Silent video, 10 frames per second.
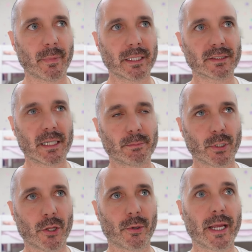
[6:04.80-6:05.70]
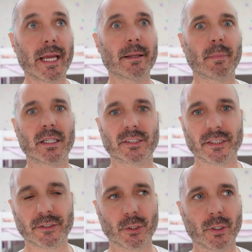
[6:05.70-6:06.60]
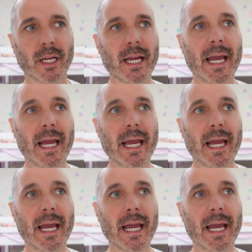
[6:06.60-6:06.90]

my stepbrother and my sister.